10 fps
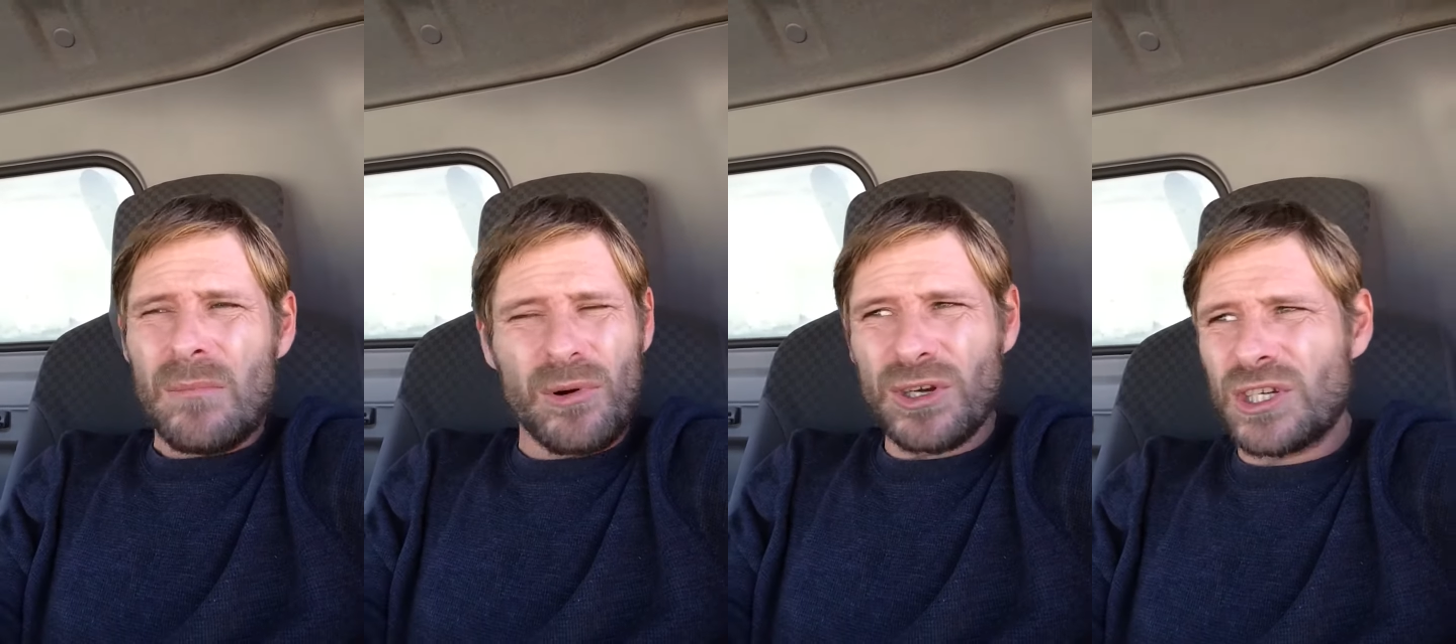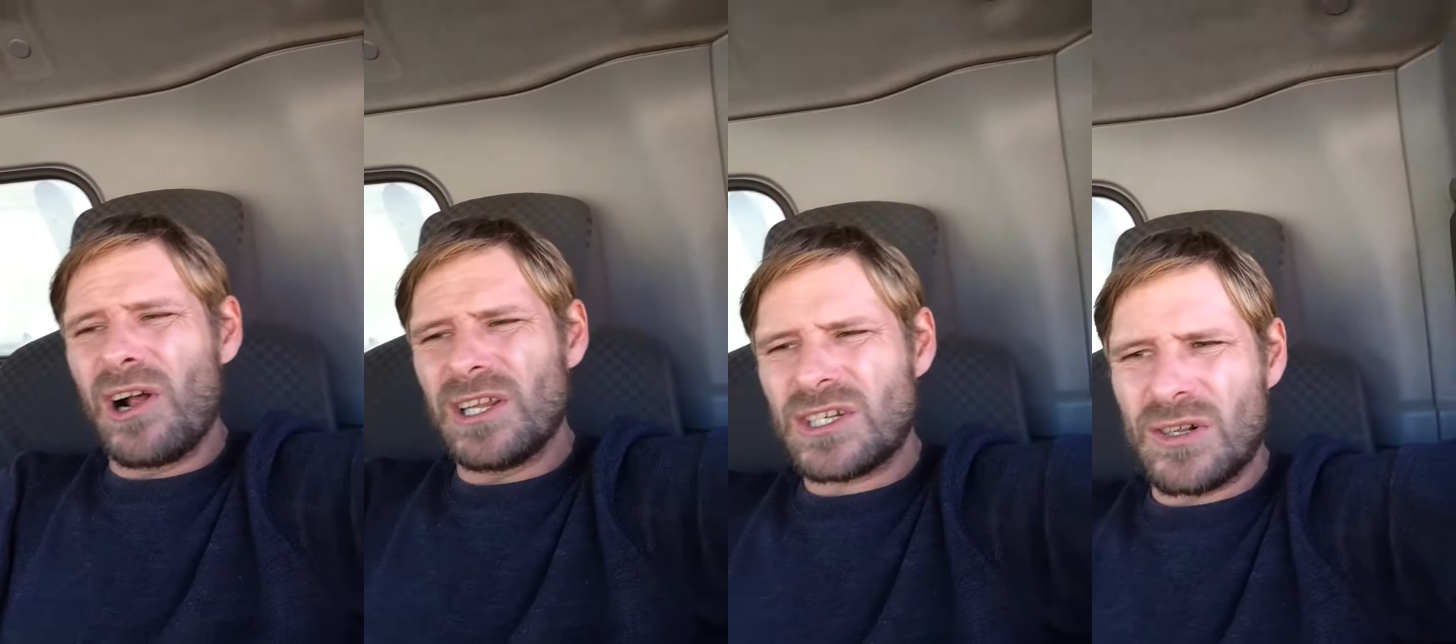brush
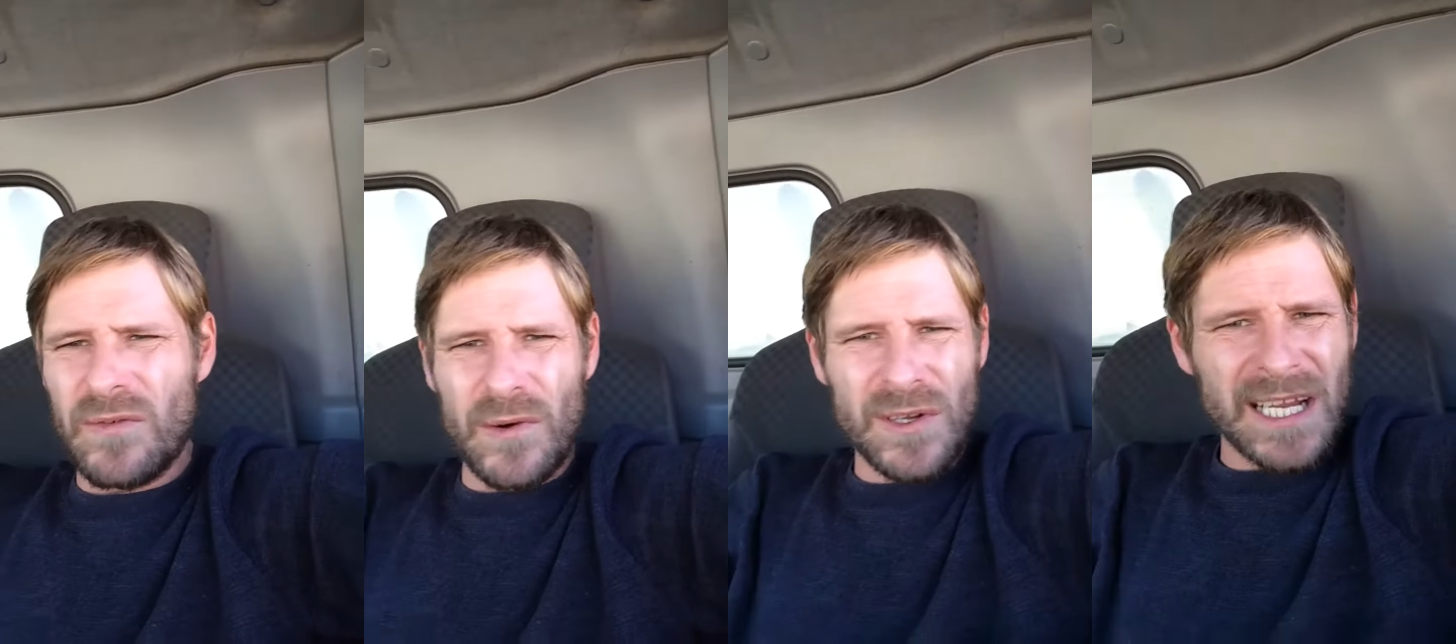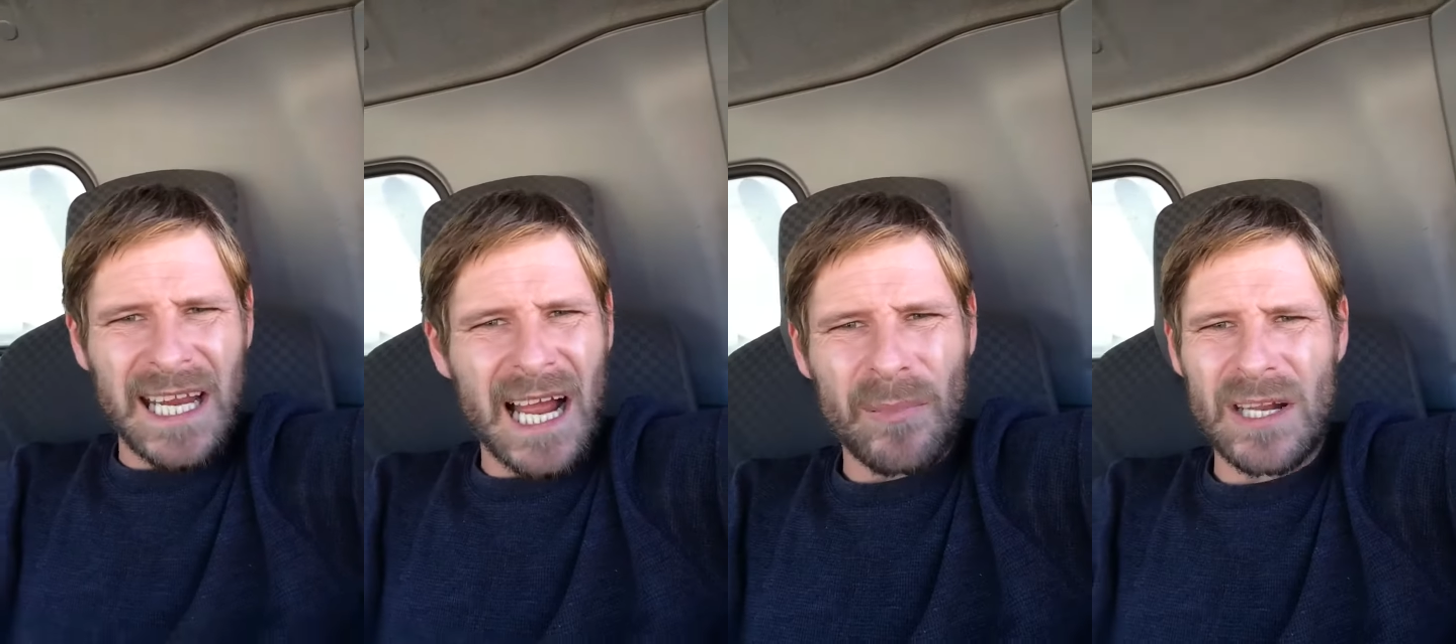all the stuff under the
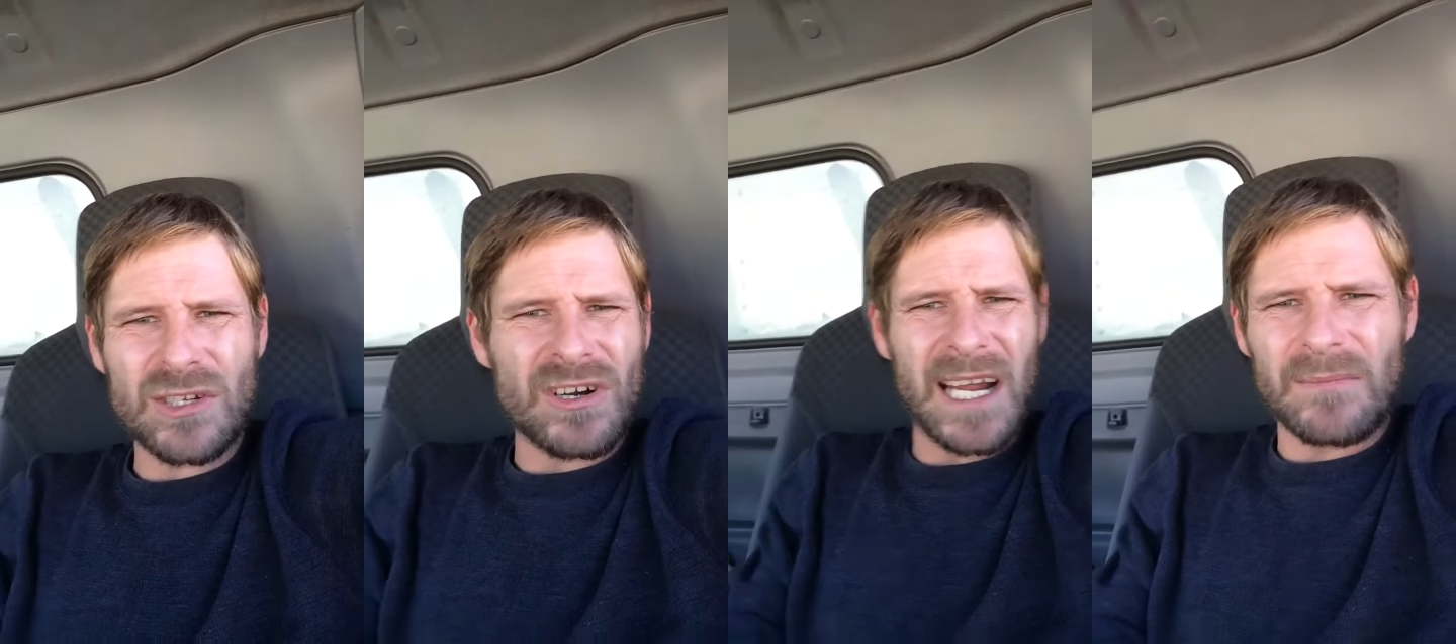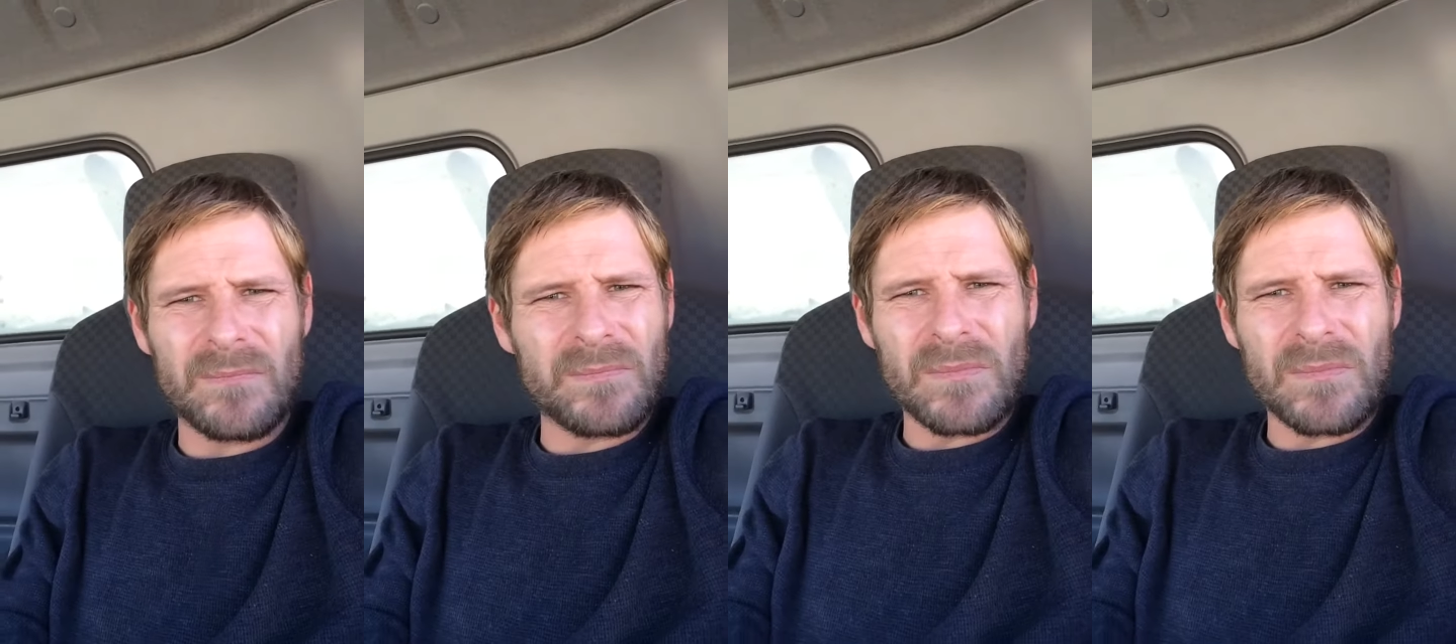carpet, try and